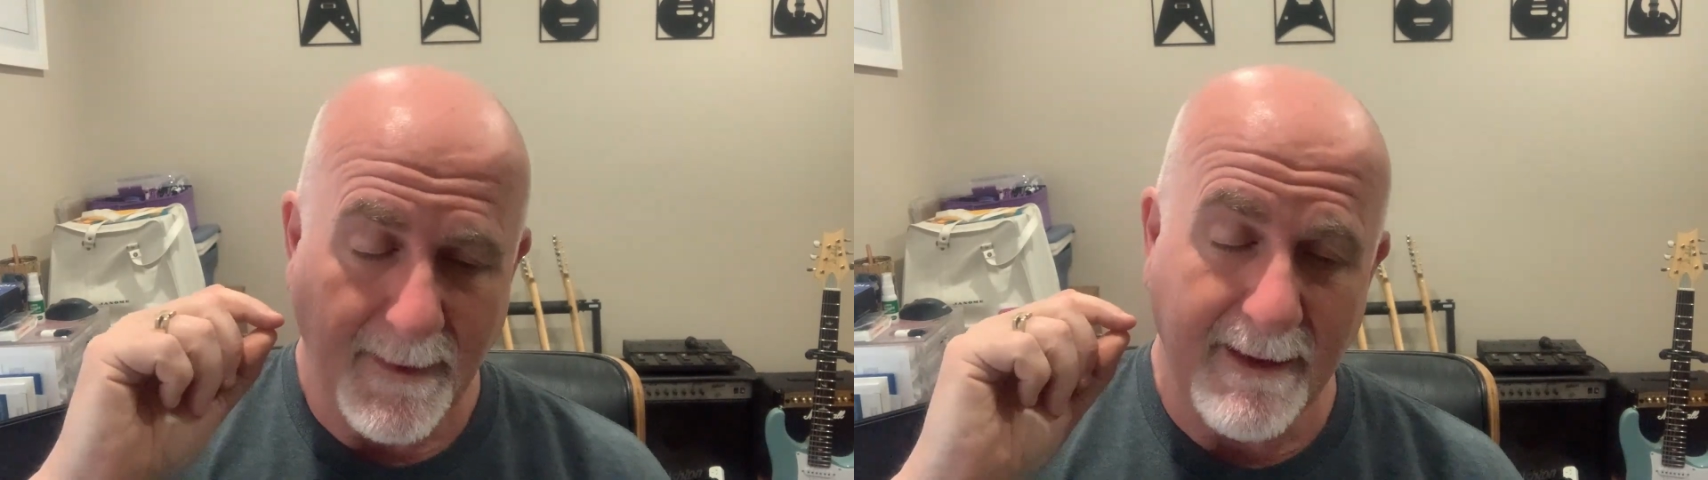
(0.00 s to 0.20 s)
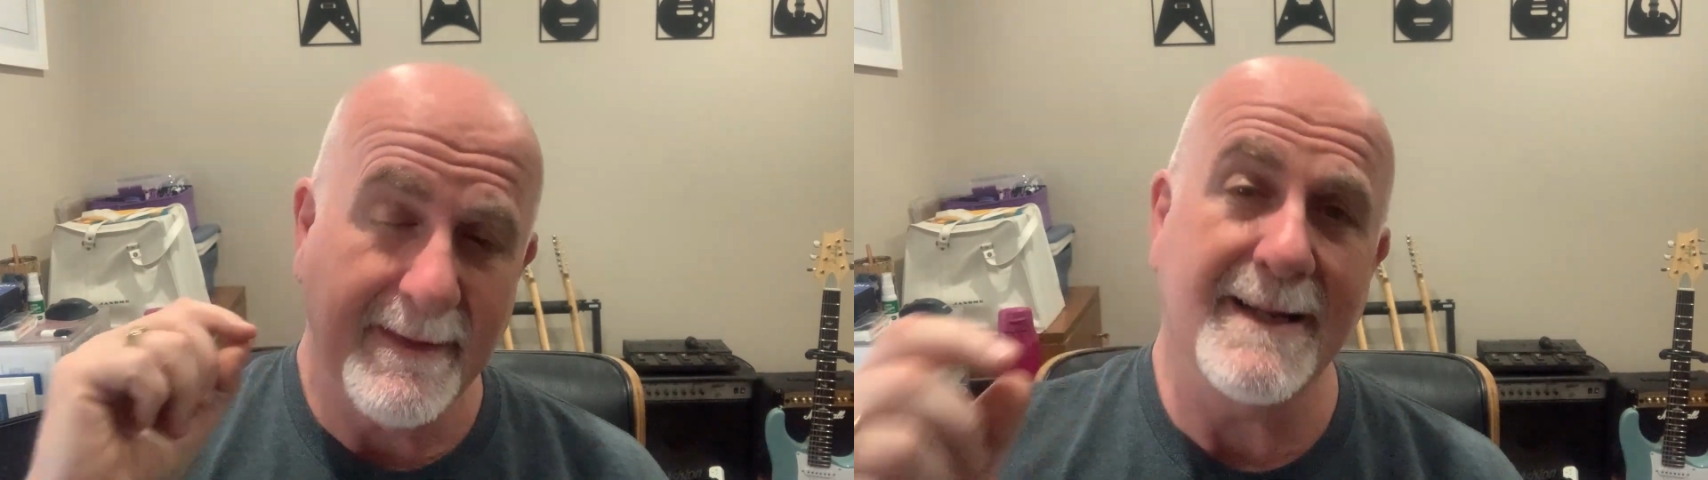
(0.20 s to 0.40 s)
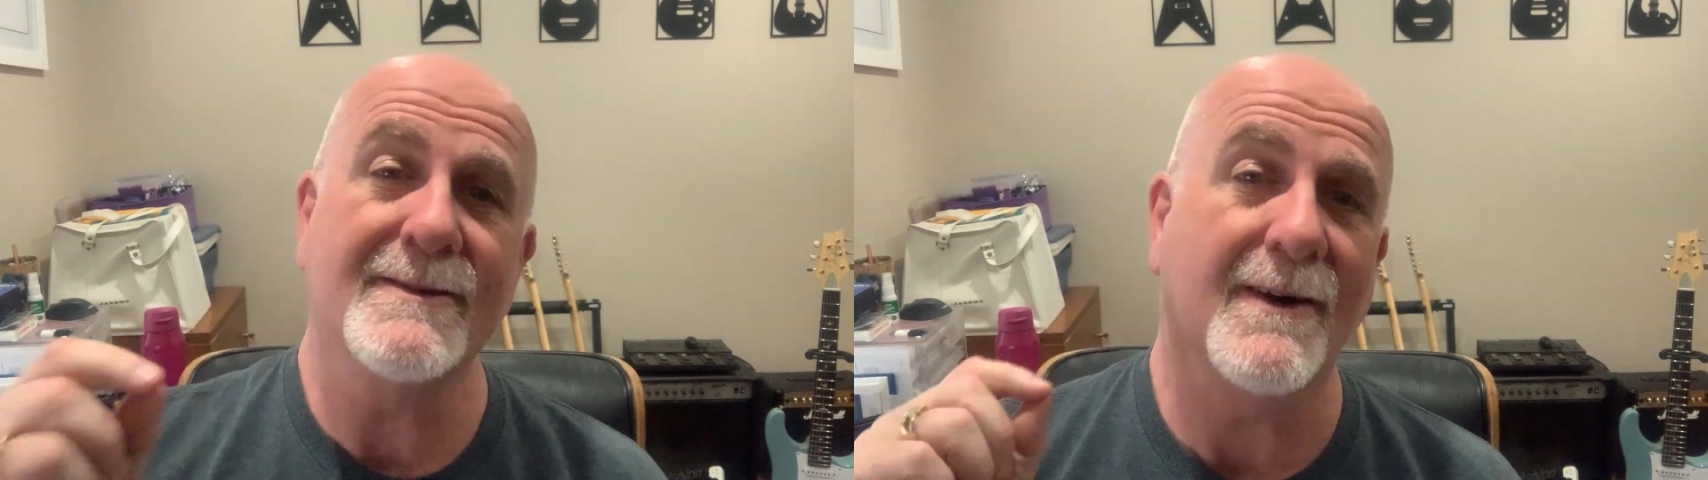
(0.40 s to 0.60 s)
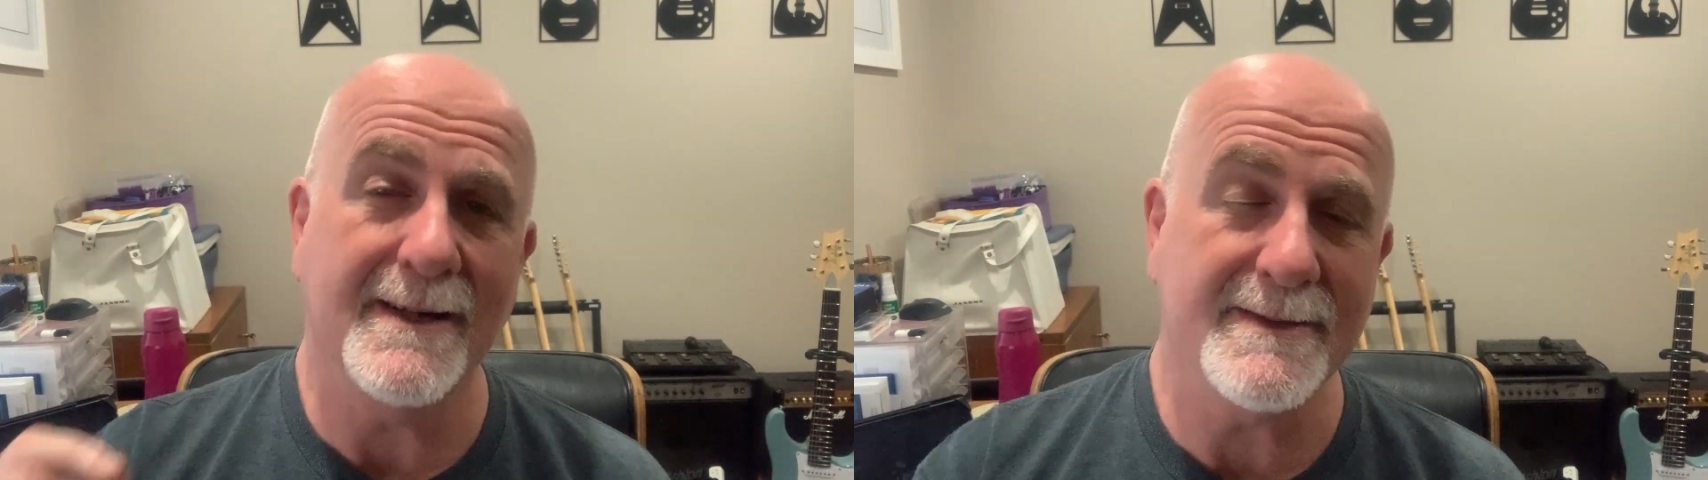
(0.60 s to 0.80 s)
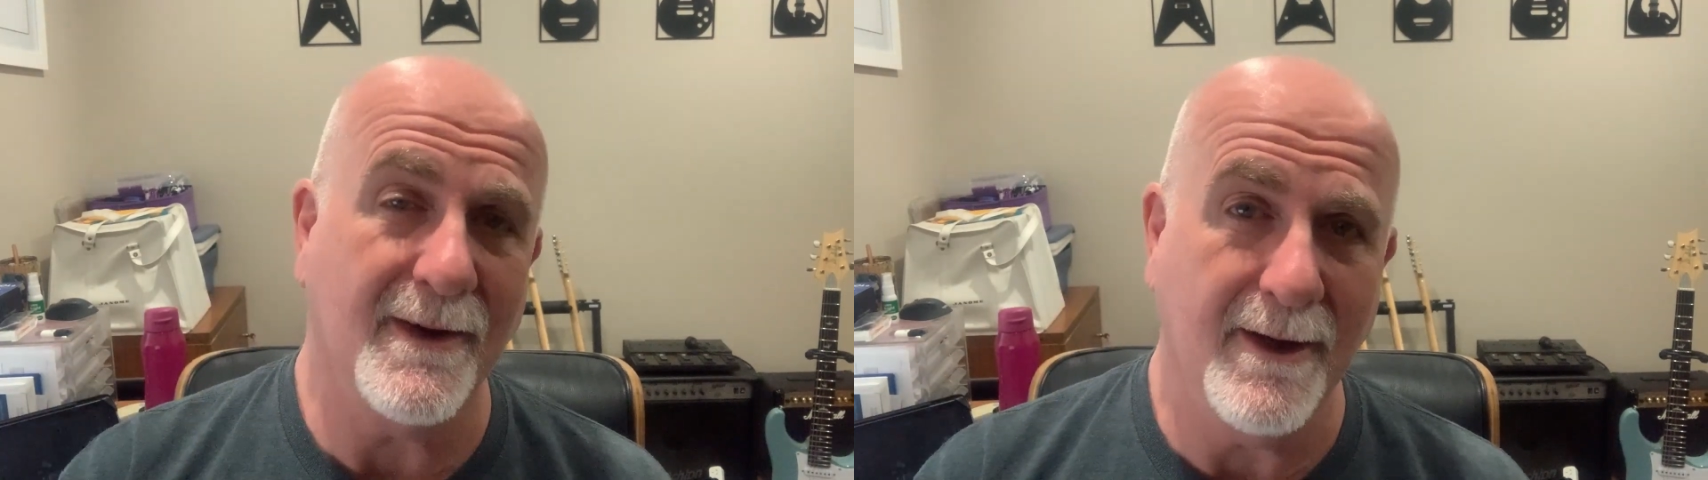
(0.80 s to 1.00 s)
The entire
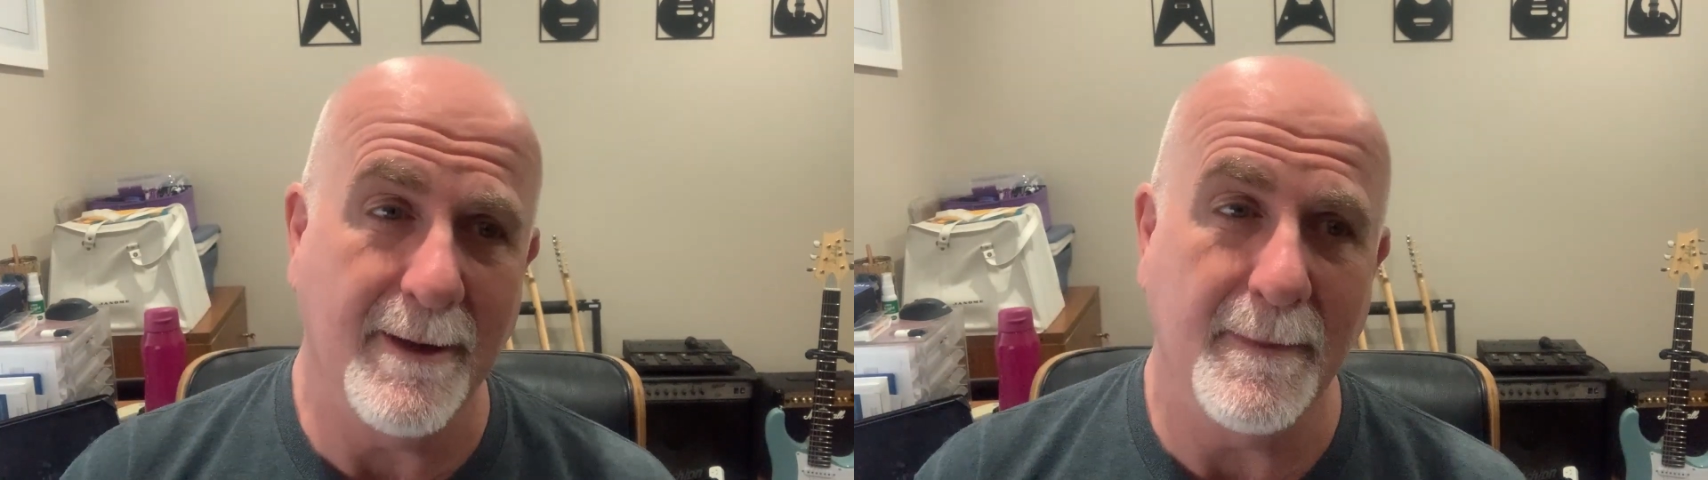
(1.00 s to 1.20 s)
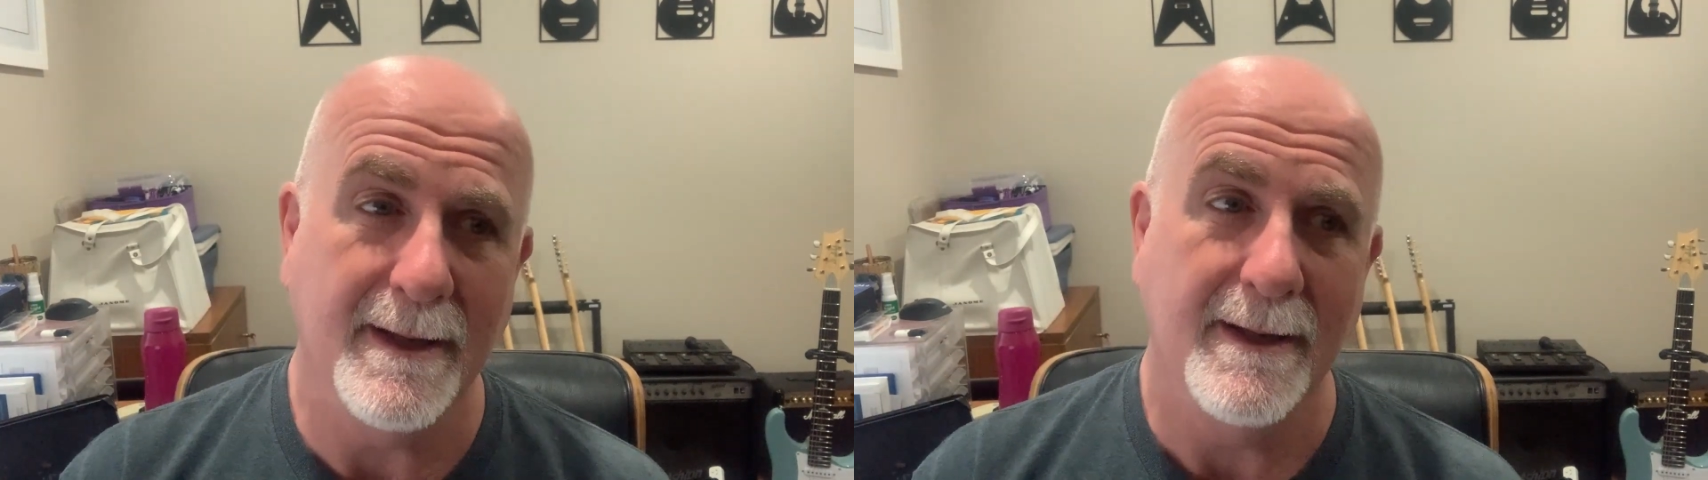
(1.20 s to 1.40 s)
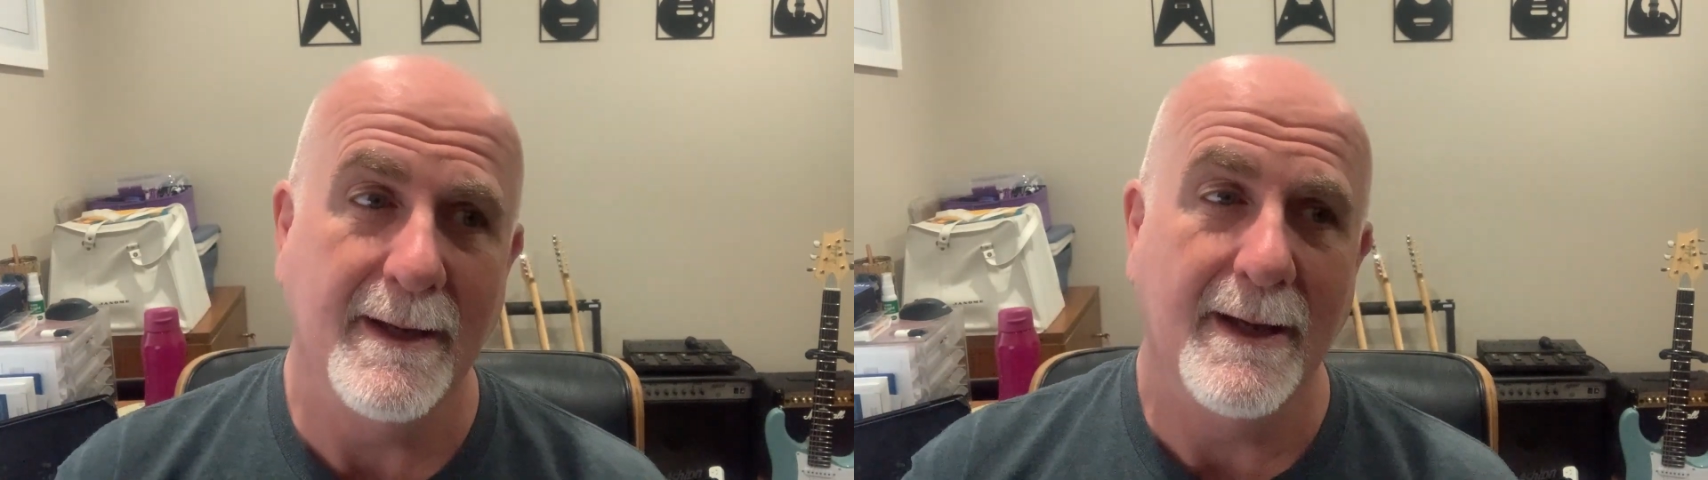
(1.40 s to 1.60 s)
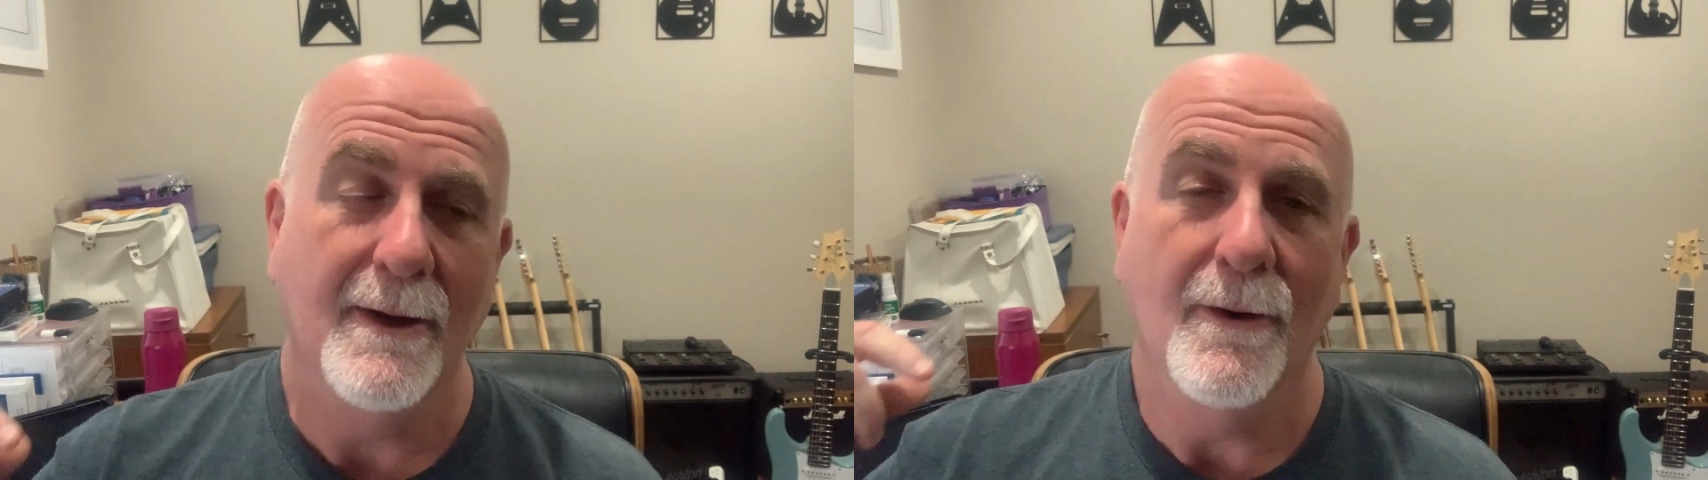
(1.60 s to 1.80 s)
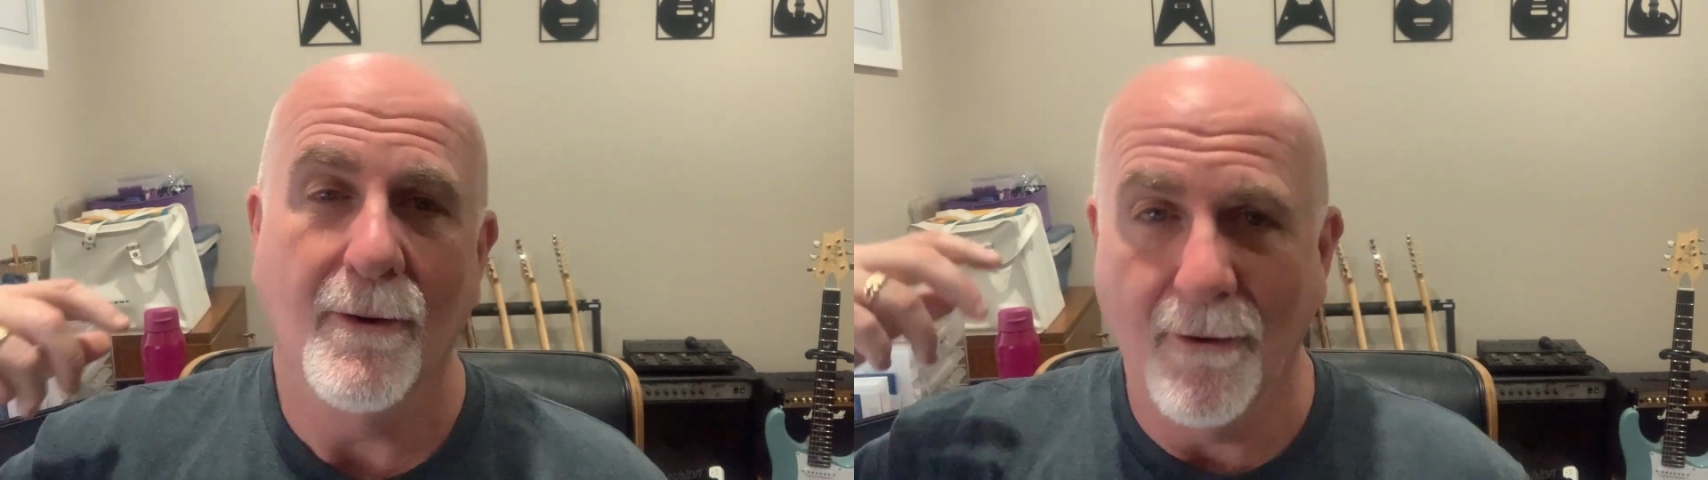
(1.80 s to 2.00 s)
time,
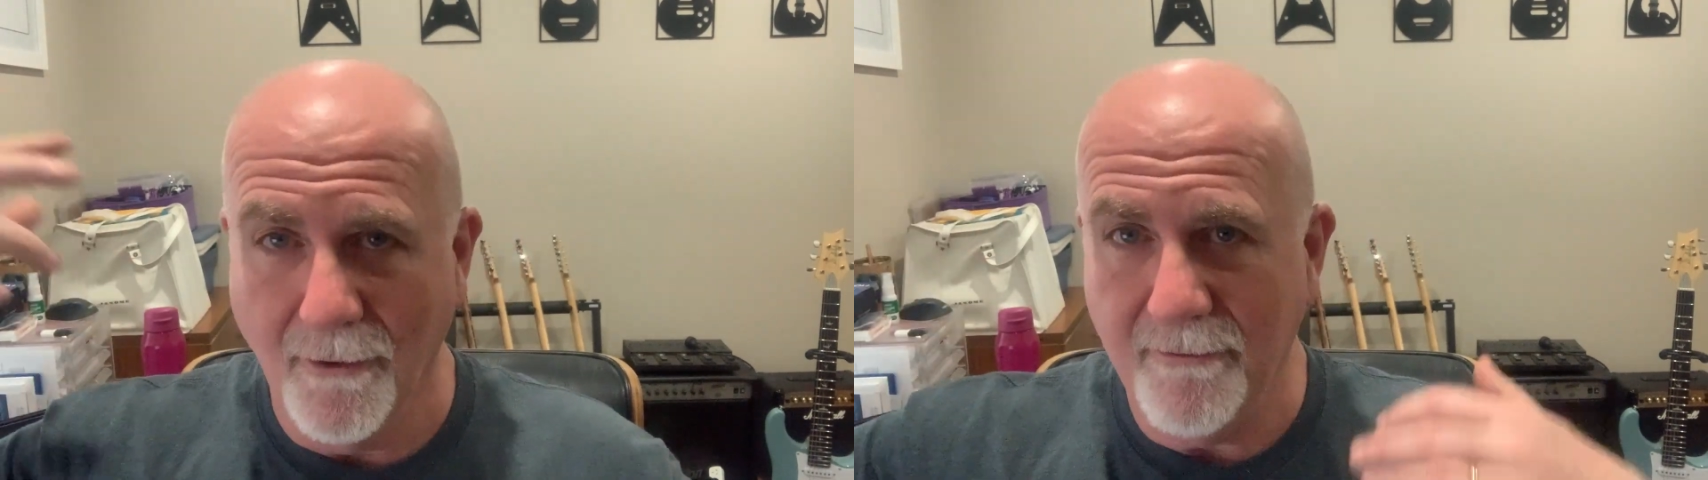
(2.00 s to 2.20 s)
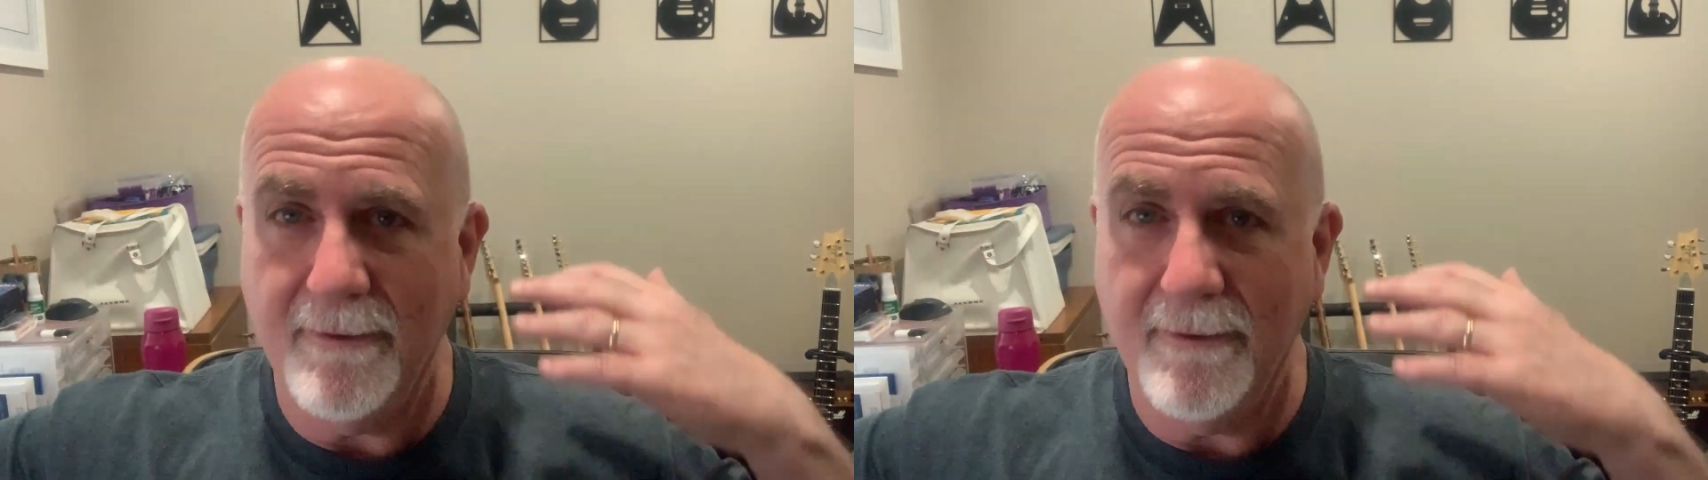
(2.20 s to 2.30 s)
or